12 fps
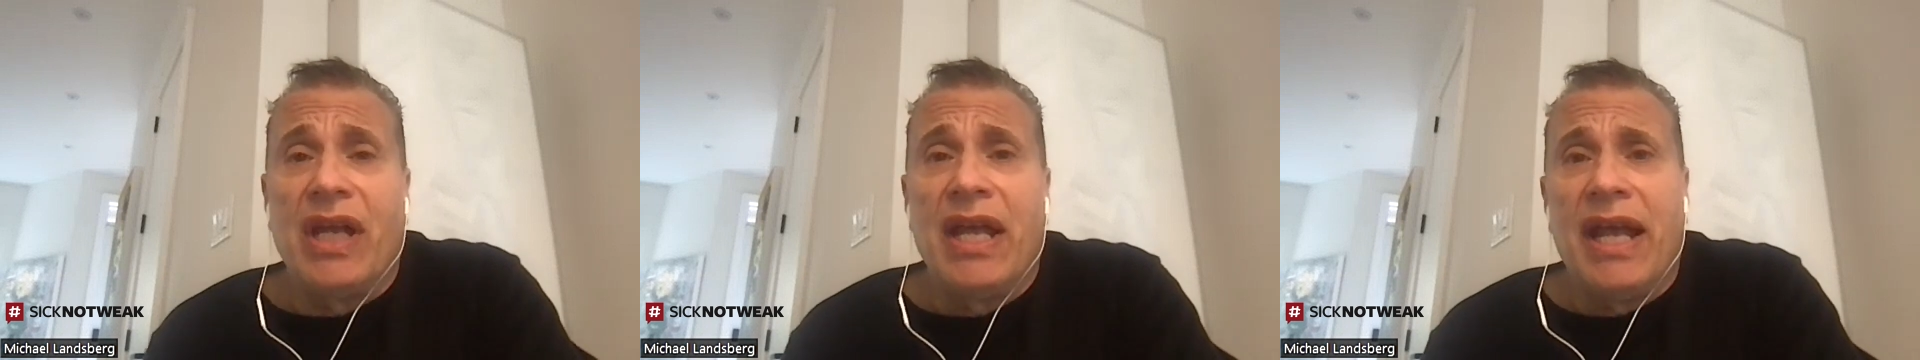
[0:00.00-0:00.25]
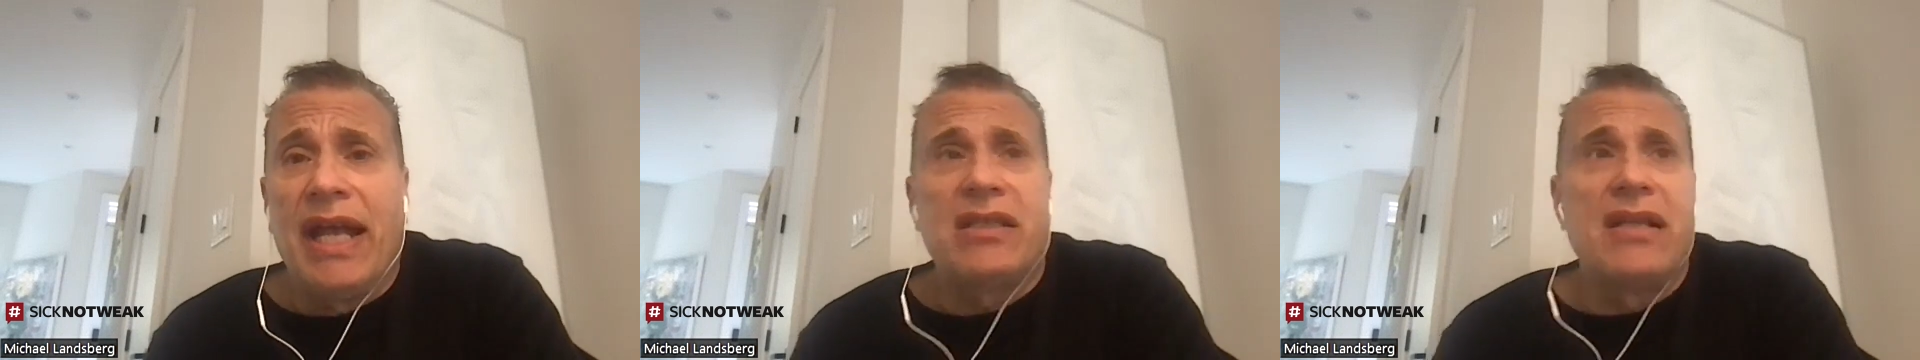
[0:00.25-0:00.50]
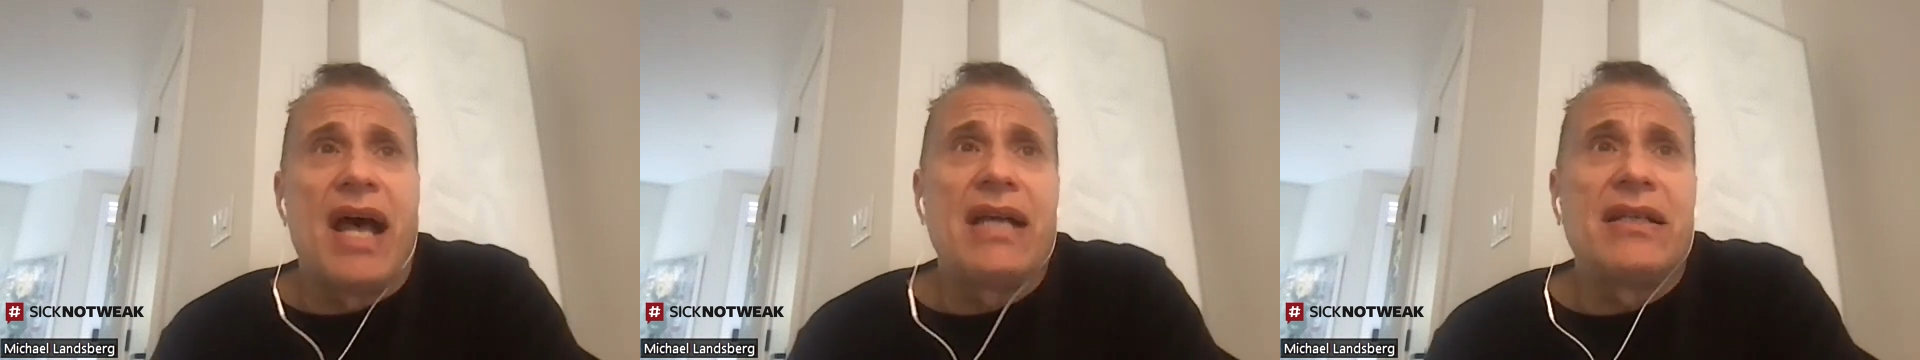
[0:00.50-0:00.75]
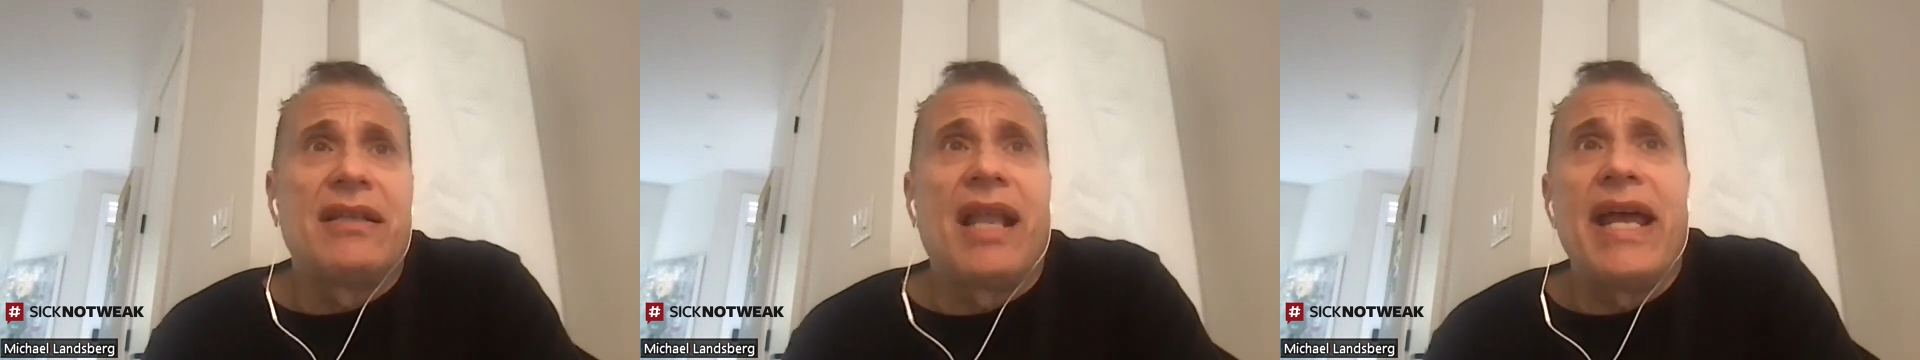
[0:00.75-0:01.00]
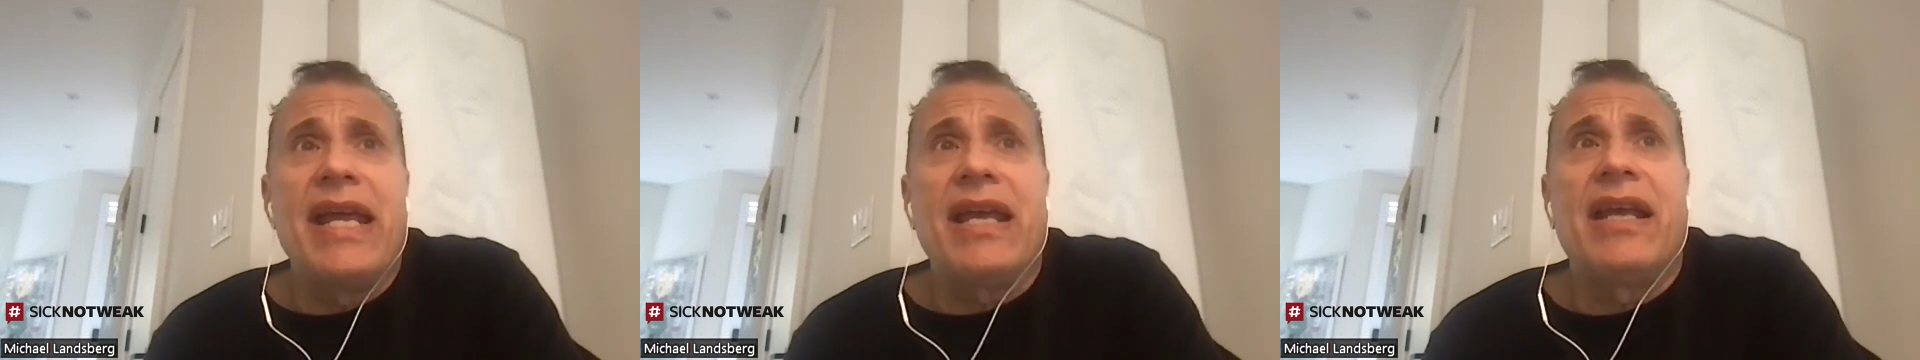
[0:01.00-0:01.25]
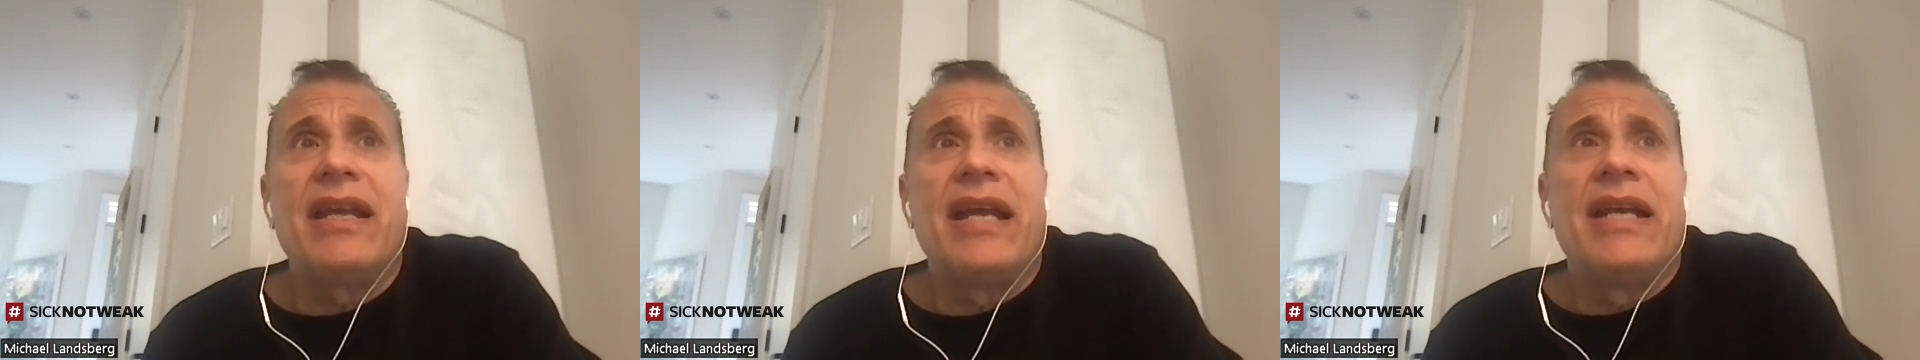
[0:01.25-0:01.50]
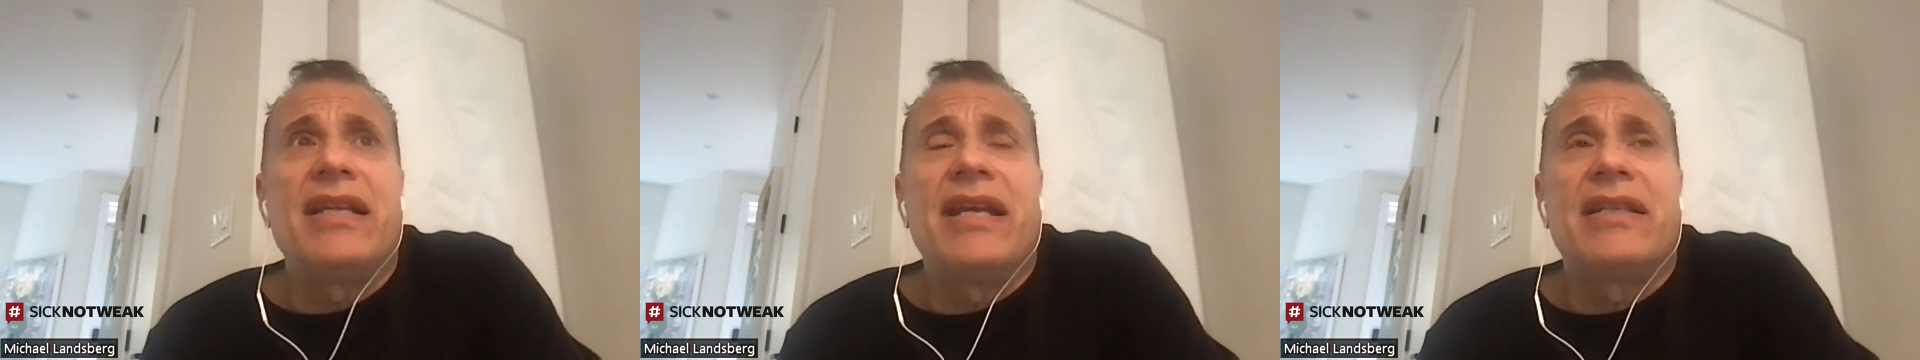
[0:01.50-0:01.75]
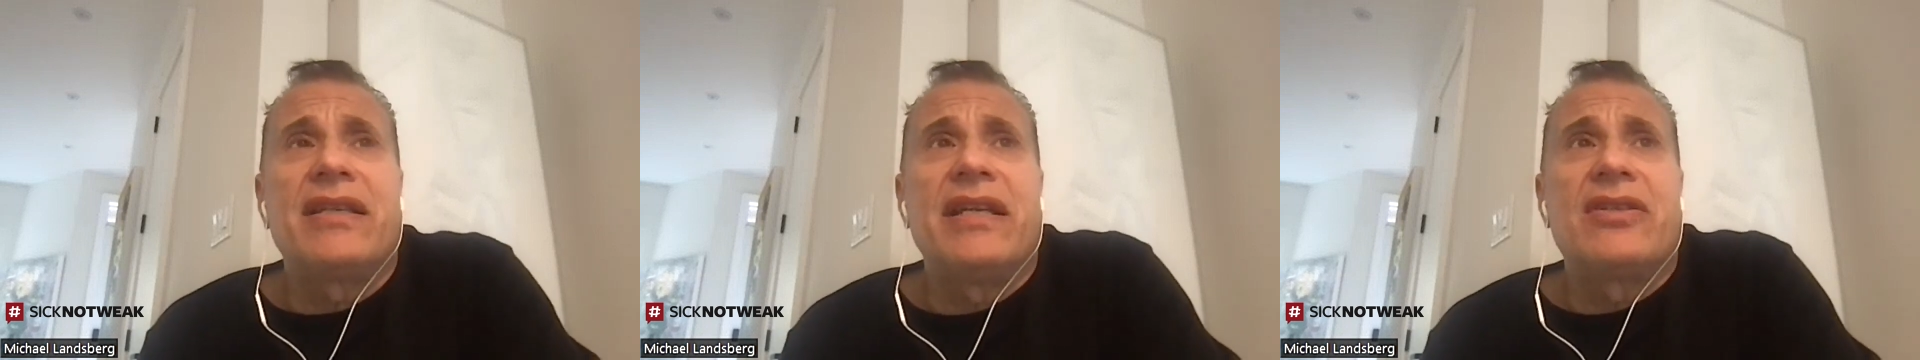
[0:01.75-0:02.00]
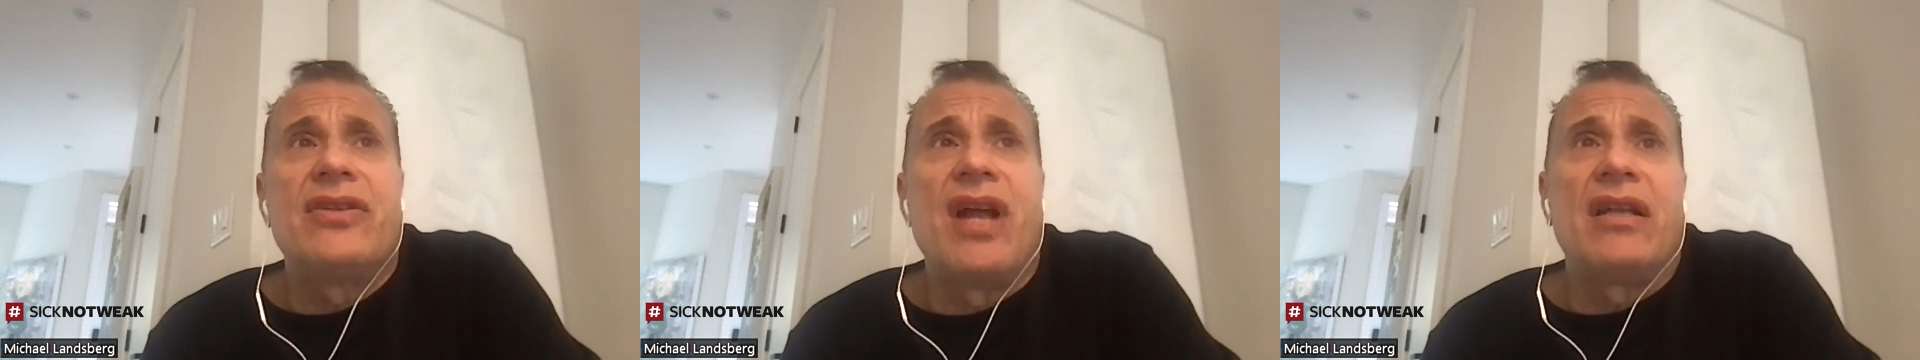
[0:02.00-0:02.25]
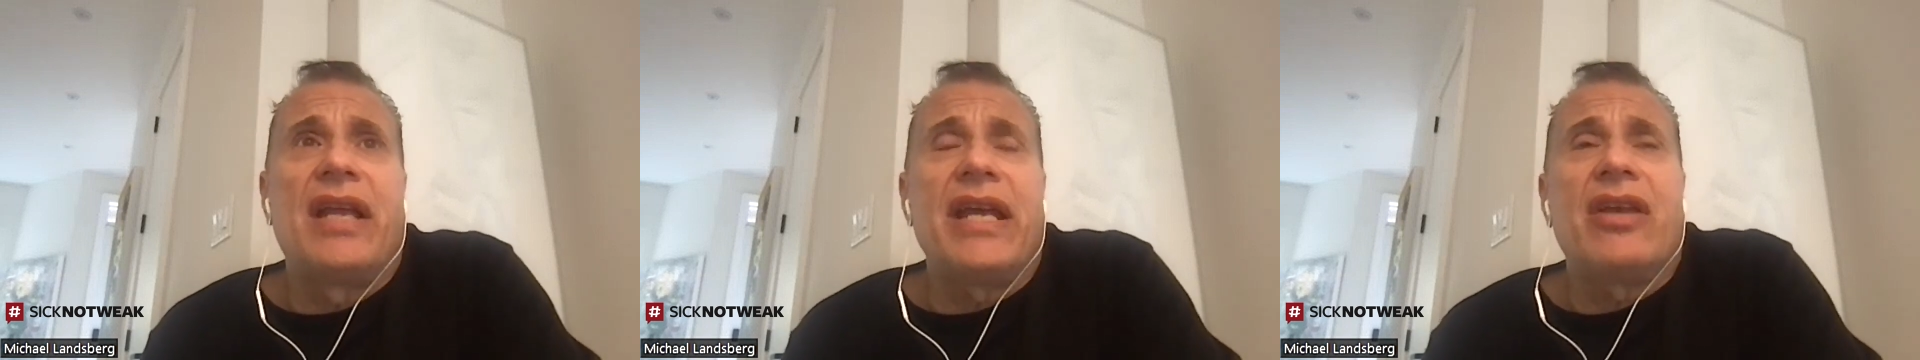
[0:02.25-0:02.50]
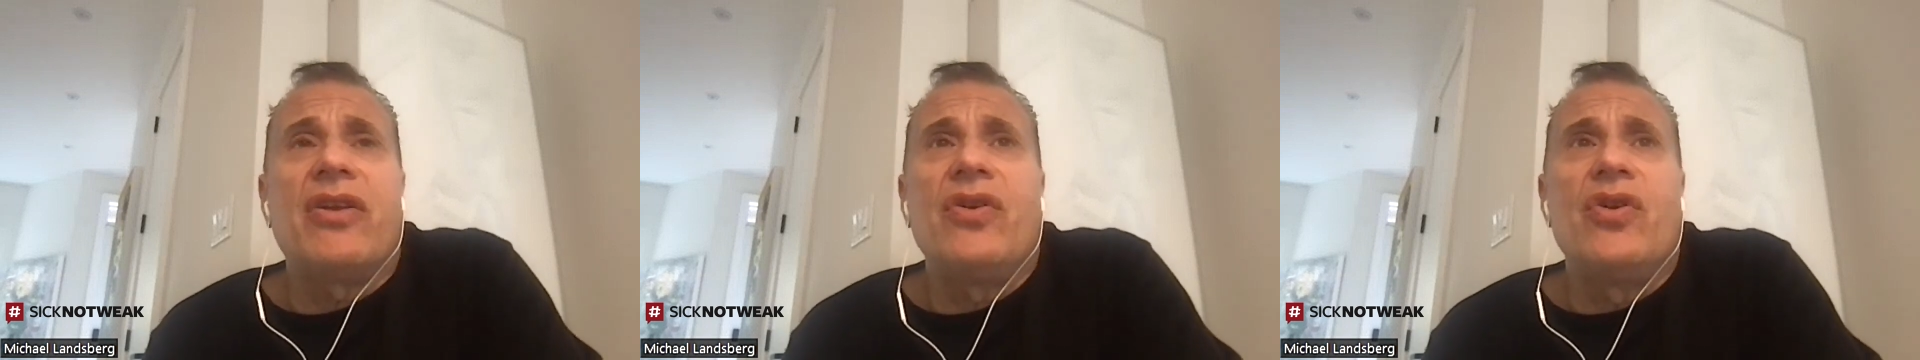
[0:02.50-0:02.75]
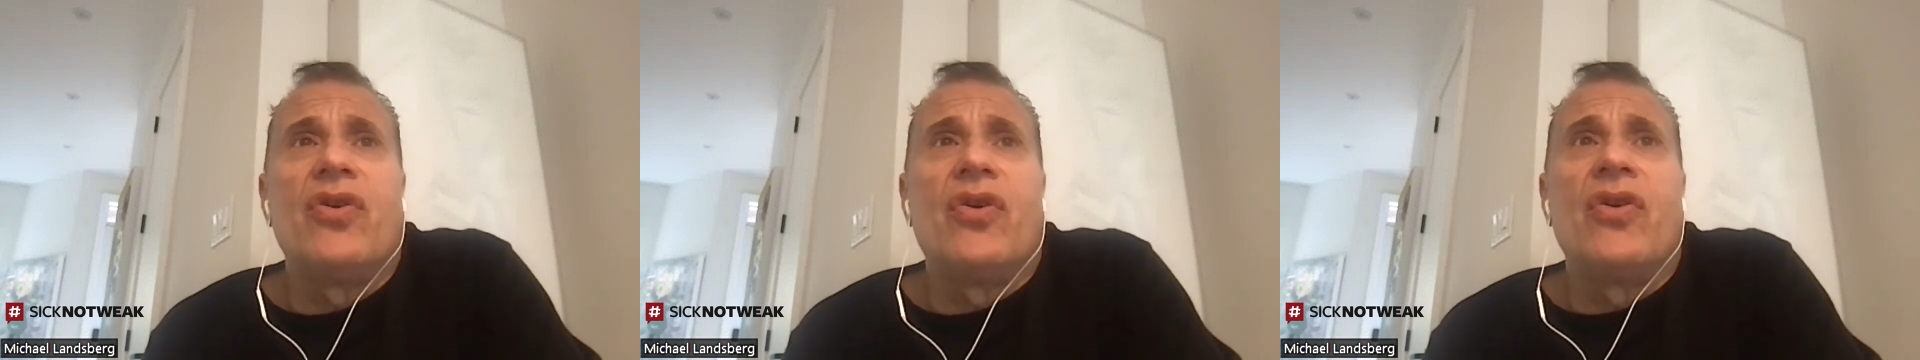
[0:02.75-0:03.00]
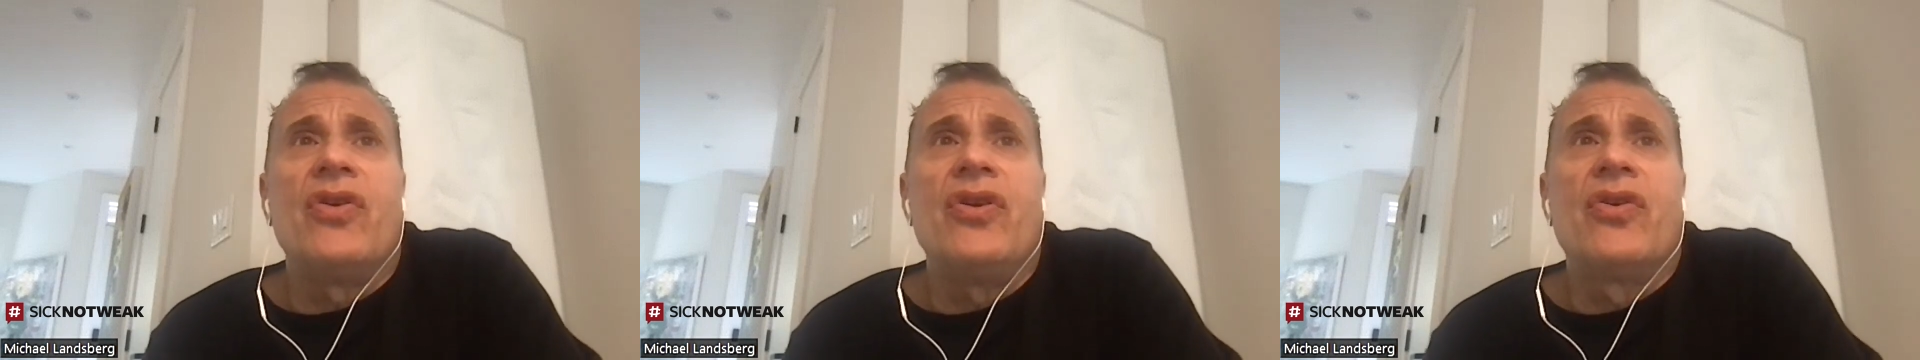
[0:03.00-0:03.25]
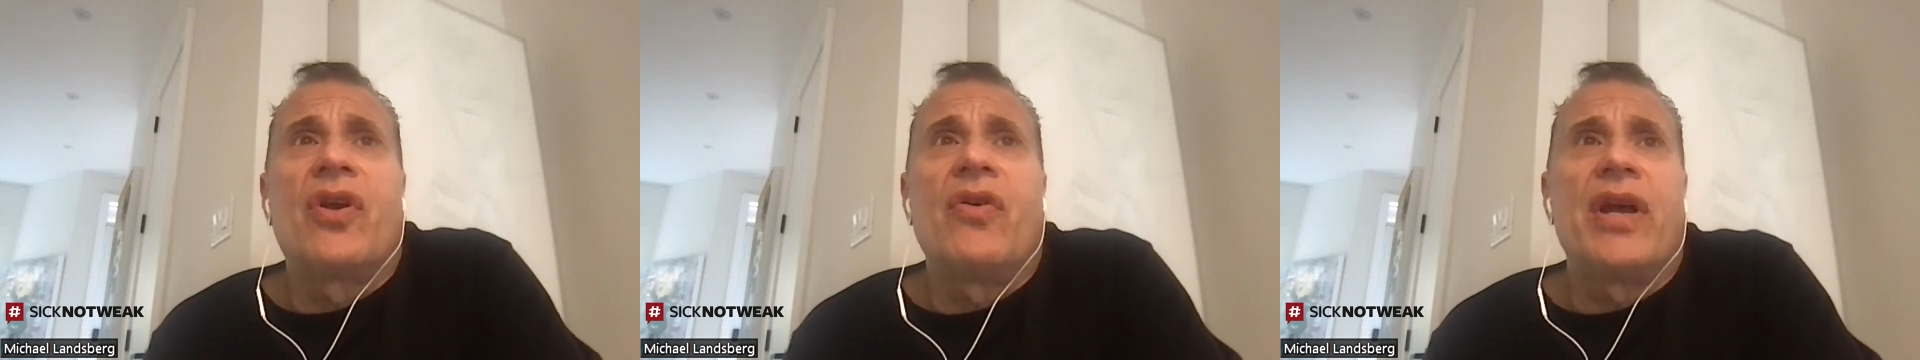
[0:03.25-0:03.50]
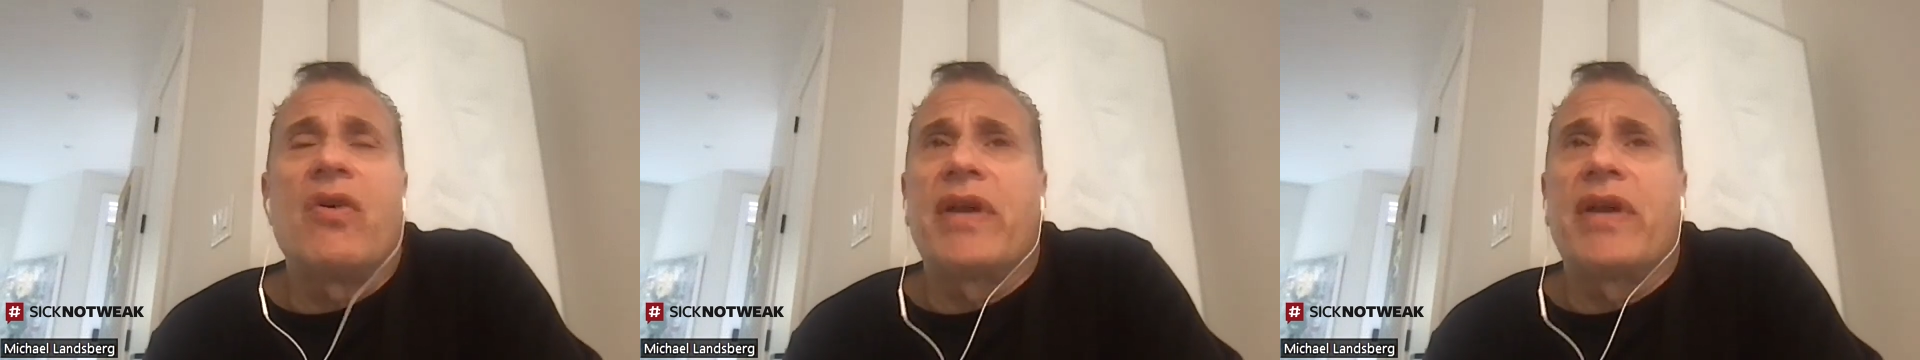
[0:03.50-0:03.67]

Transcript: It's not like it's not like you're going,